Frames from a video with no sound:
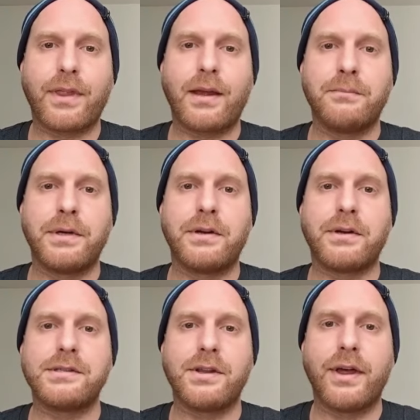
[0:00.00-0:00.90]

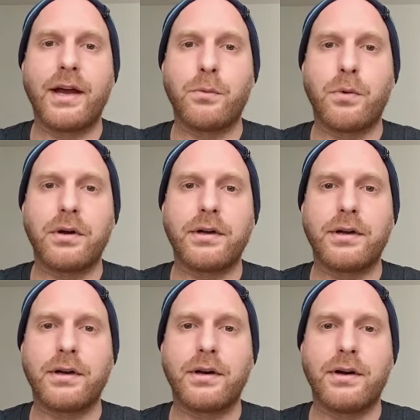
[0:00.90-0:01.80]
because they are
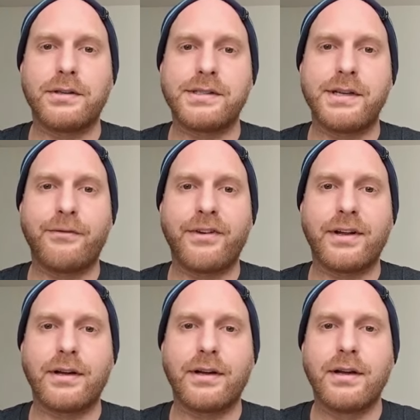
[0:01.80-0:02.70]
working on
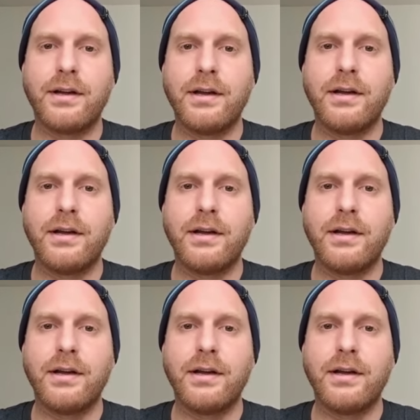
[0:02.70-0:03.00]
something